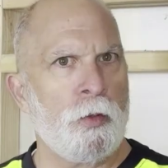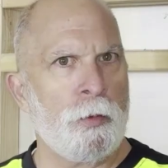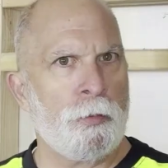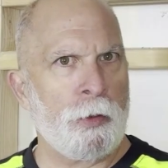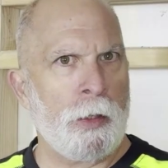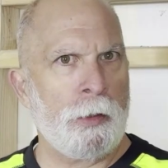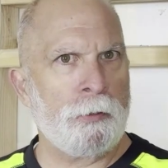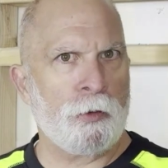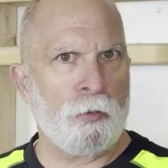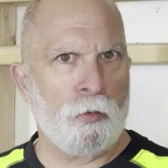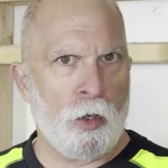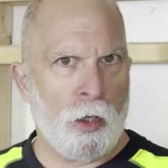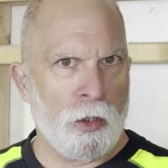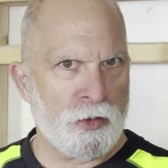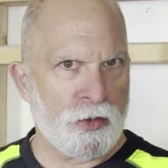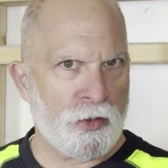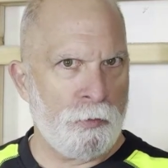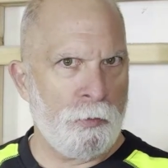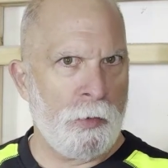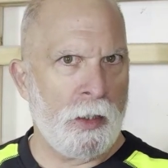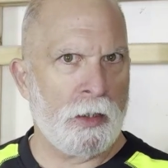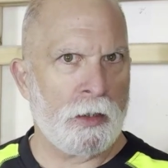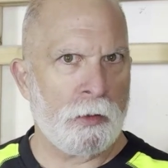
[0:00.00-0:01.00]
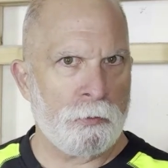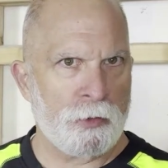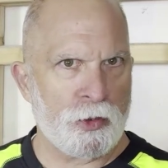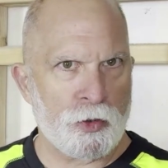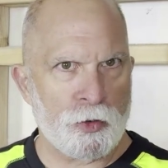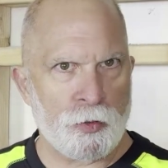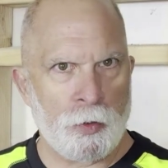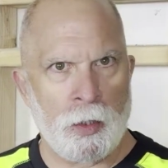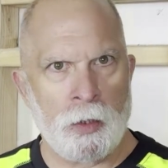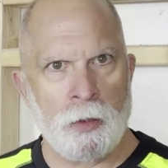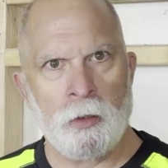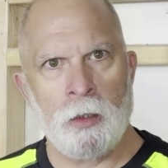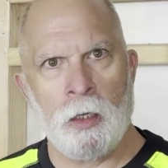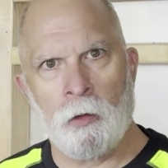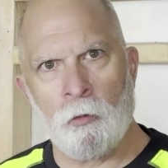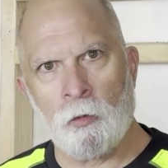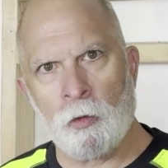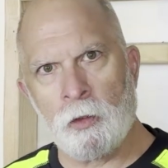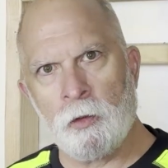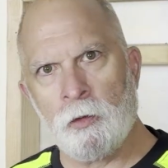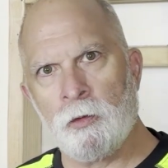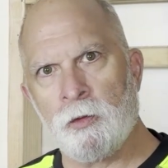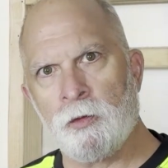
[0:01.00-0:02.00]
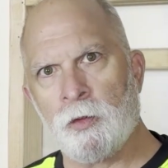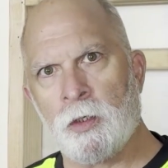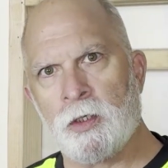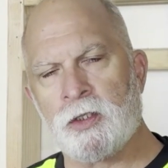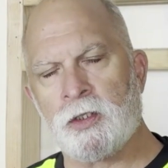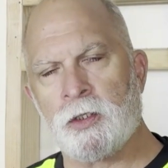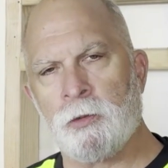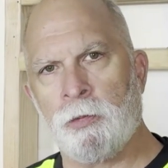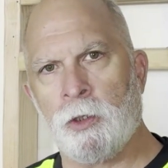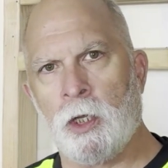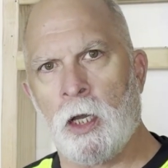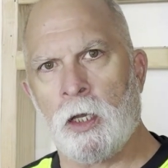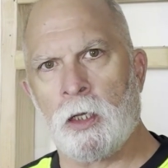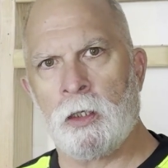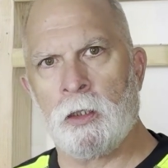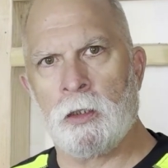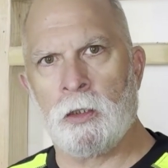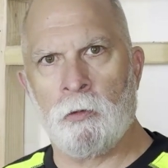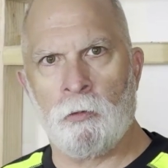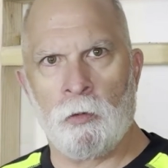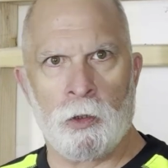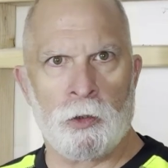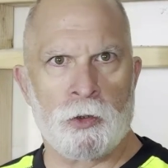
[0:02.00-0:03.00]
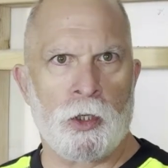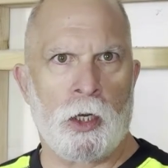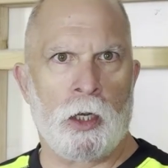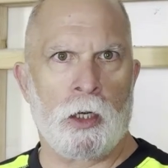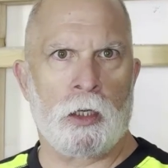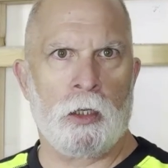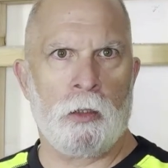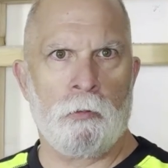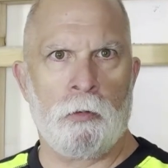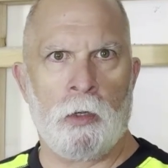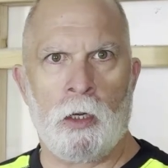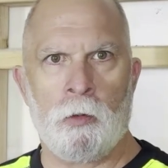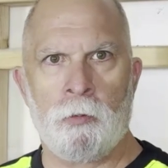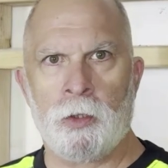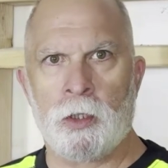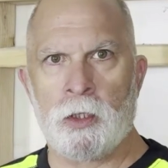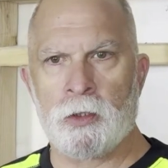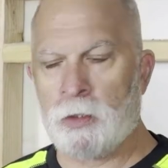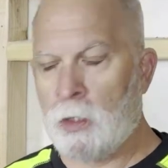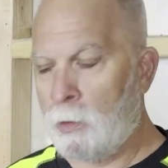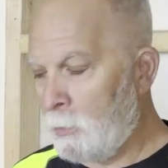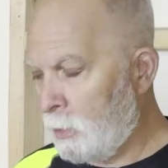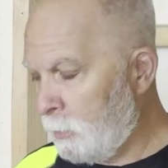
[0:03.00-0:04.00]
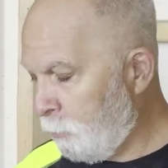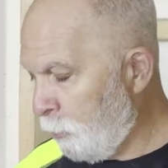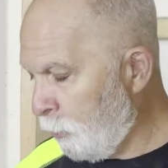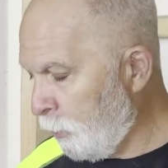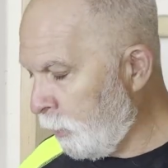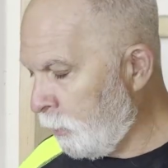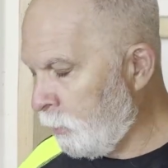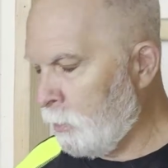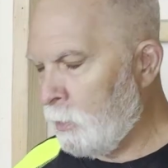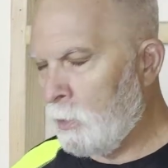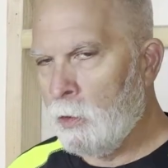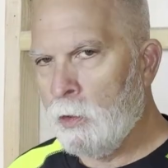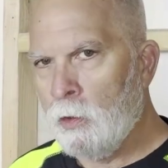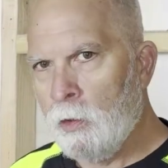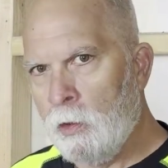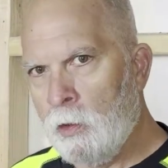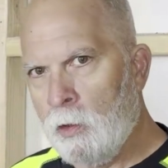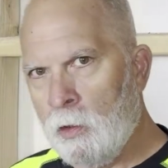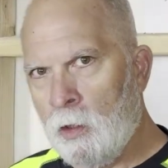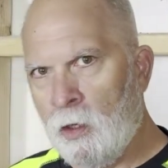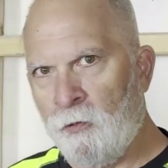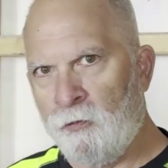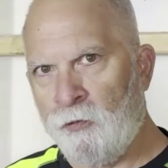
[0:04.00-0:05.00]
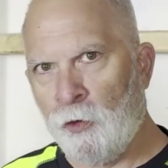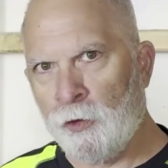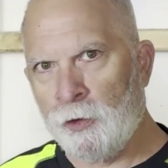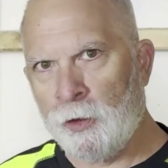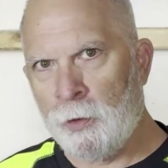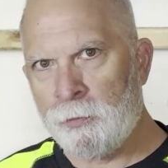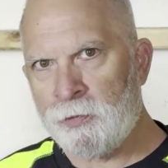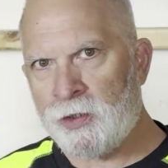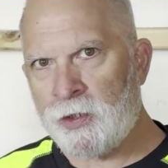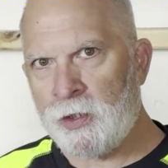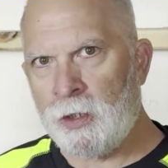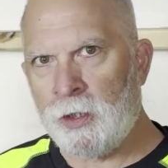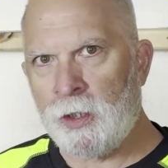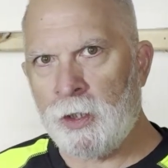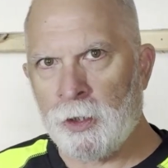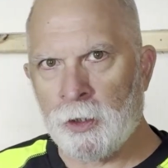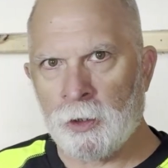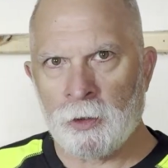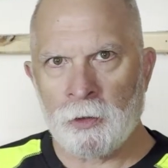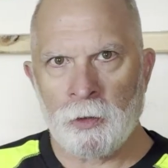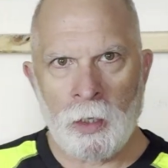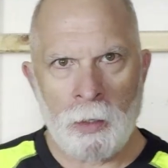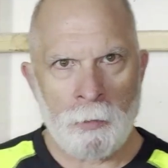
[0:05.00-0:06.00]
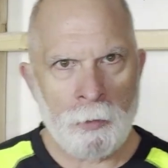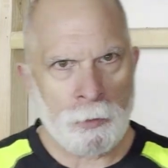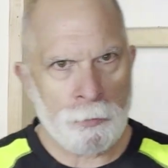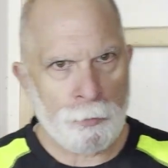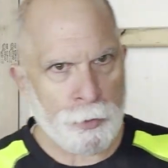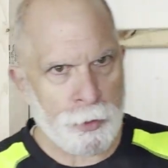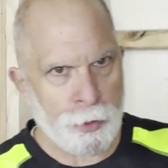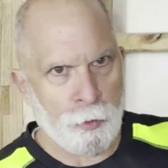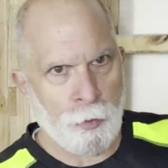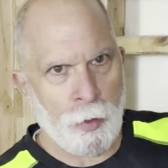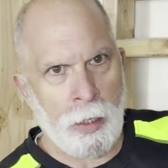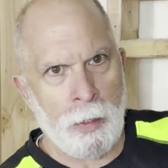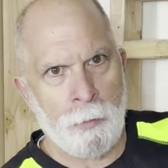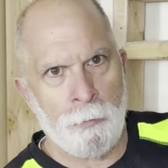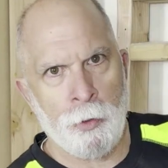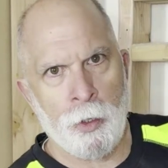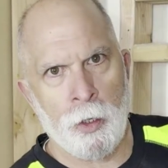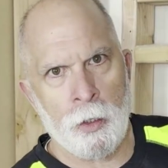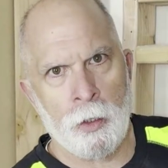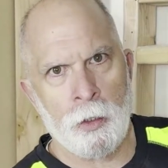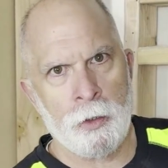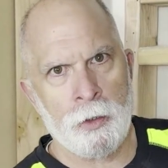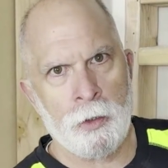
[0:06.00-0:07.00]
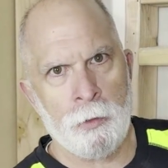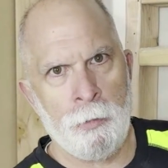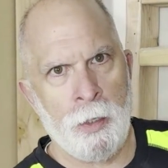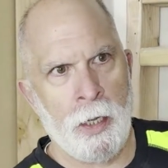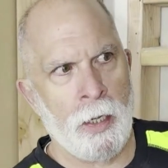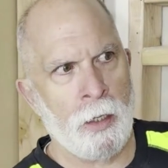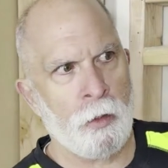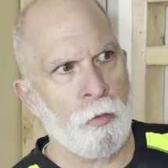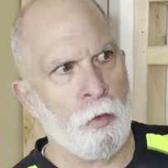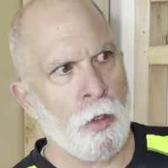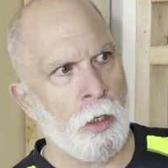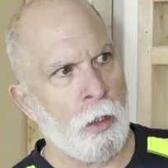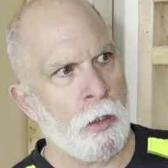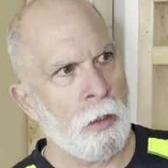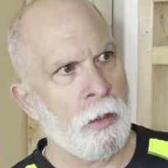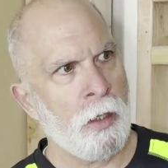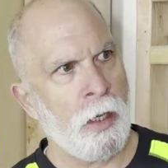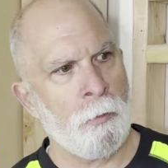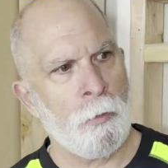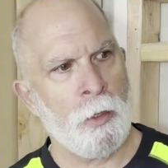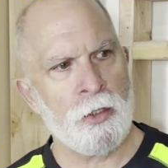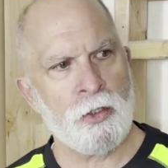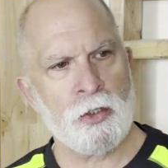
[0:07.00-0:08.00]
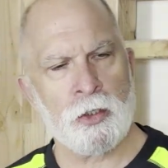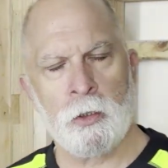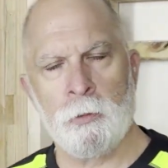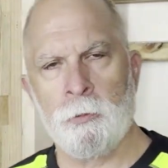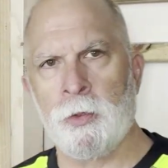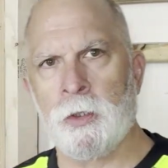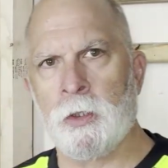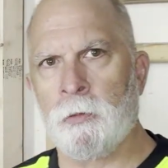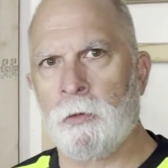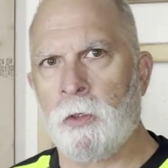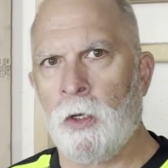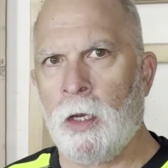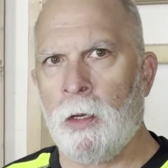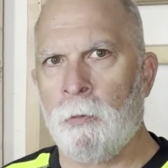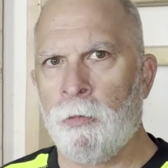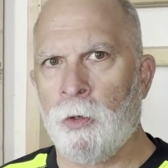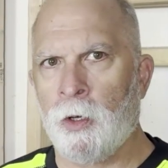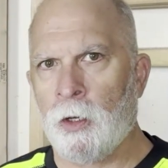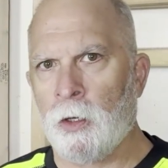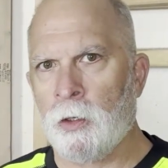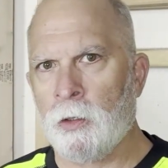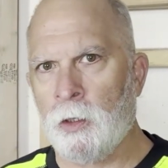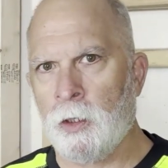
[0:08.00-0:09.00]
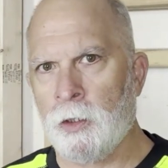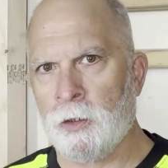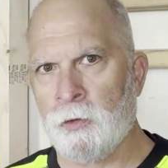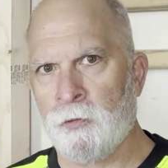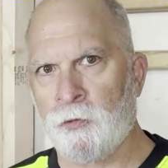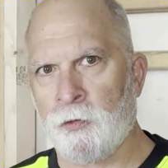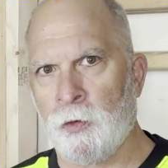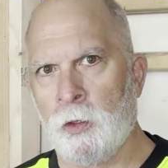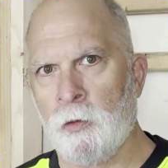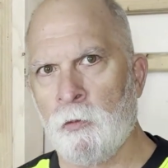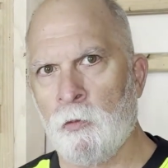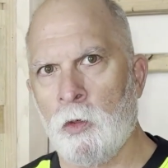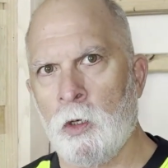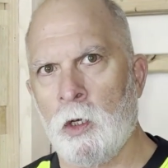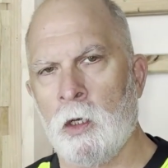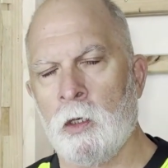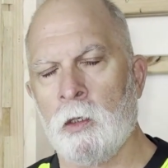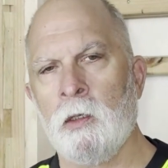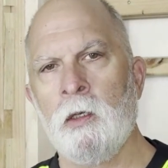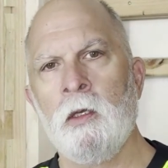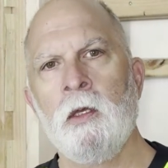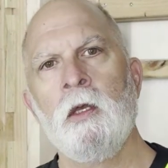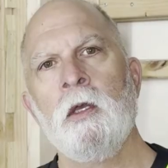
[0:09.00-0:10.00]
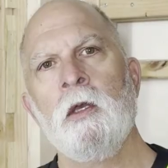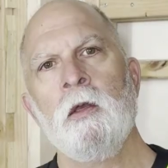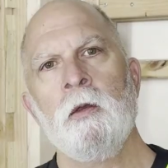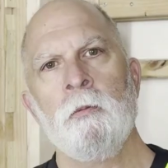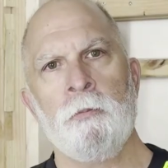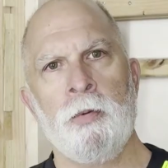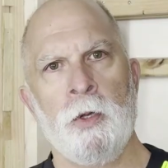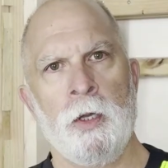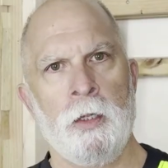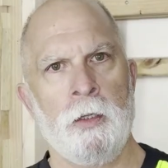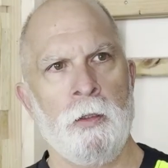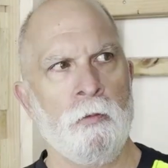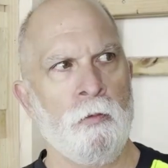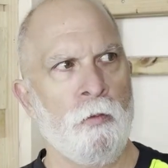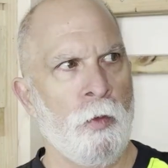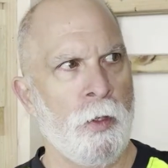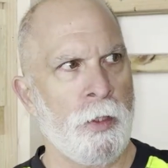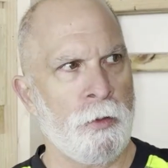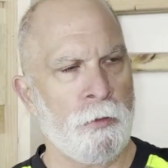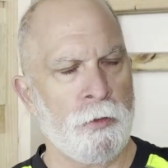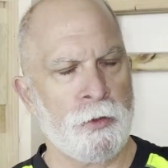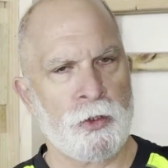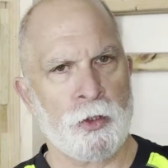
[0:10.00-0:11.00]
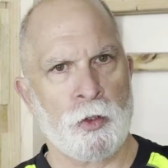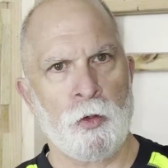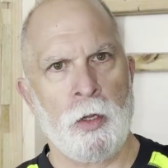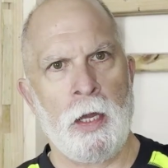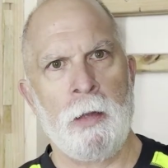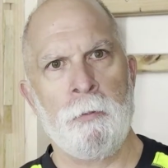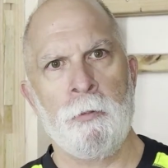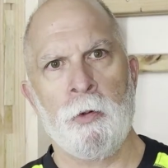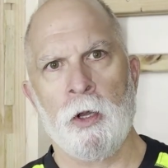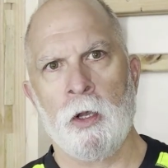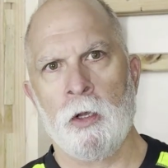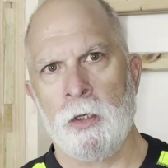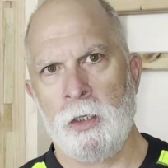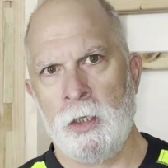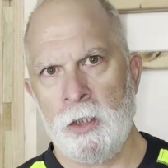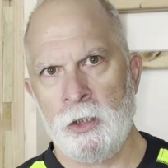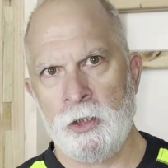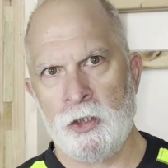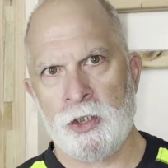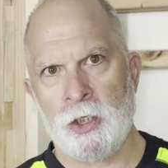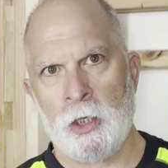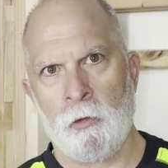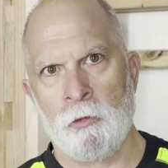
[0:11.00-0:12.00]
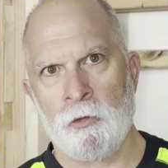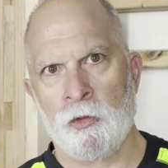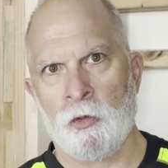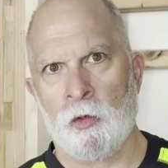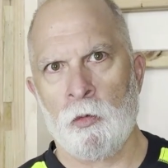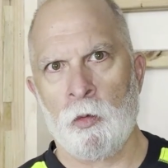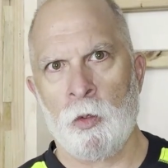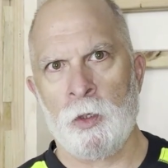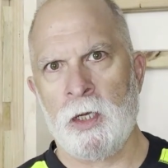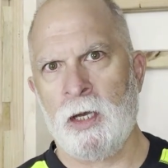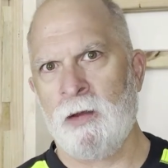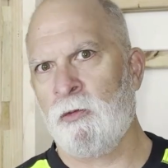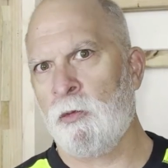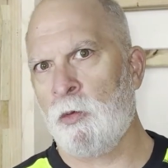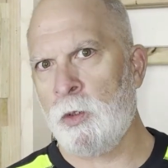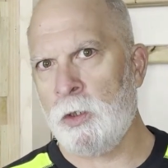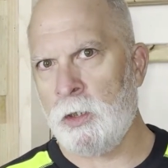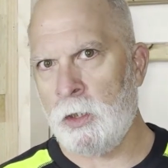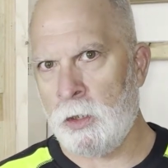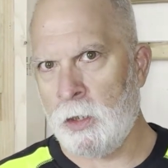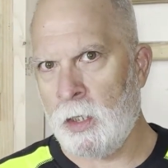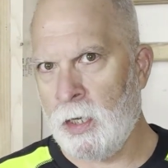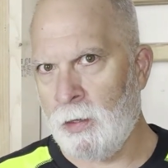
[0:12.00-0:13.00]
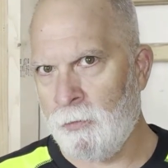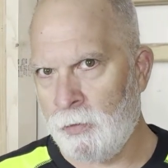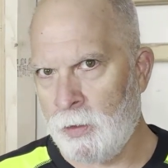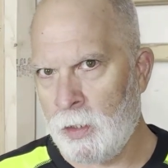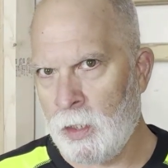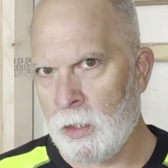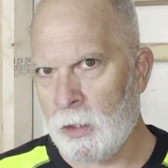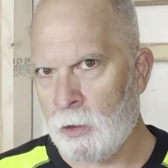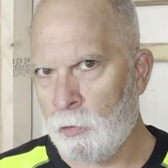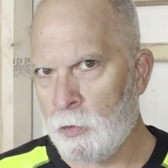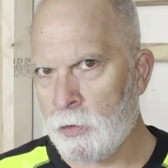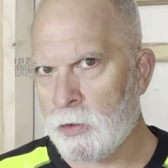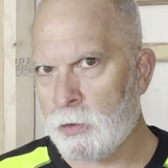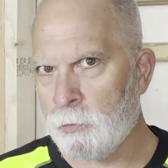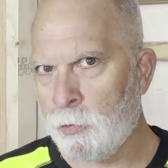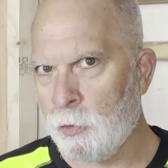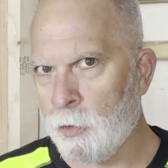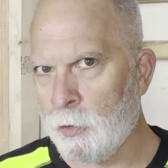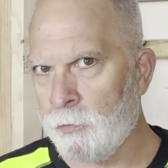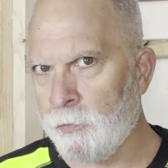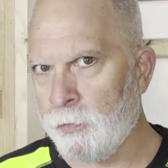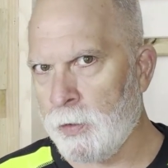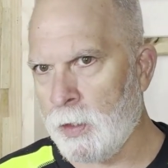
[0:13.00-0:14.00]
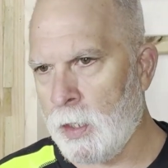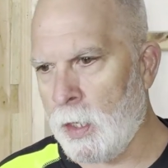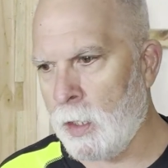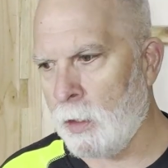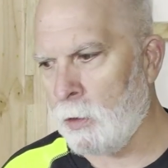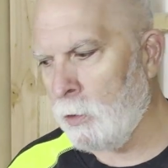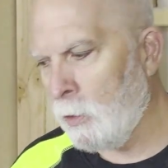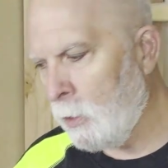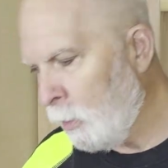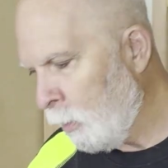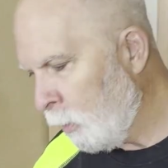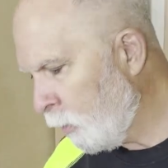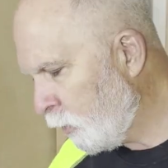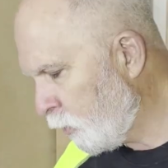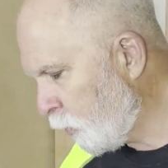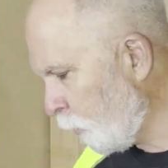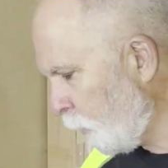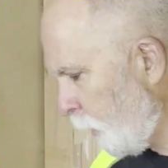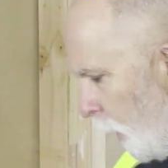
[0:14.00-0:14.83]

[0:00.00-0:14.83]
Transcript: we prep the walls to make them straight, now we're going to address the blocking that we were talking about, because I'm going to put a fold-up seat here. I'm going to put a grab bar on the back wall. I'm also going to put a grab bar on the front wall. But whether it's a grab bar, a hinge shower door, whatever, we need to have the adequate support for that. So